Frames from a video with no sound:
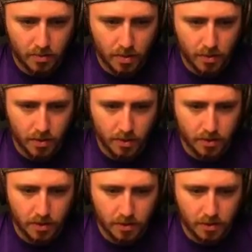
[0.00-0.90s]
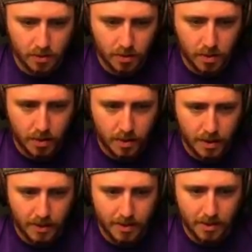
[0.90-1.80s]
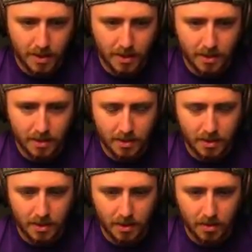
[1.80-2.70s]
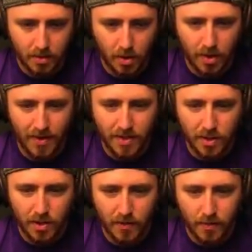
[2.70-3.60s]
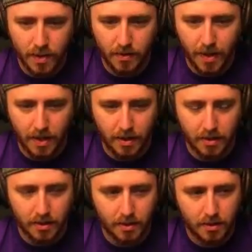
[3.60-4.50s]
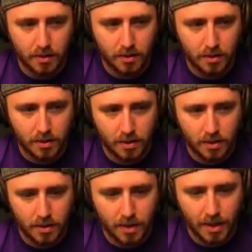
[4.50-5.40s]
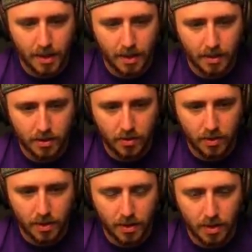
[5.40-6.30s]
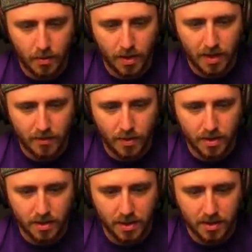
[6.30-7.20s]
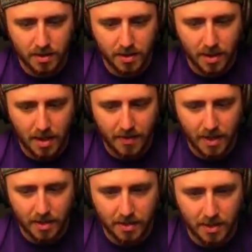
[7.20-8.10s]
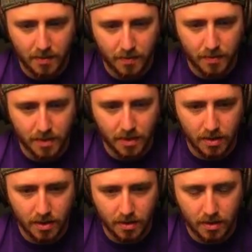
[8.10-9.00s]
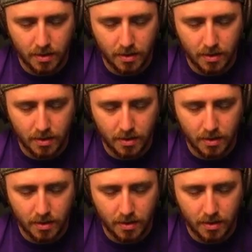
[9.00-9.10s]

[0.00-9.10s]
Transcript: Oh, is this it? Yeah, it's inside this little. Oh yeah, that's right. You never played the beta. Nope. Yeah, yeah. Go in here. Are we gonna have to watch these cutscenes again? I think I can skip them because I already did it.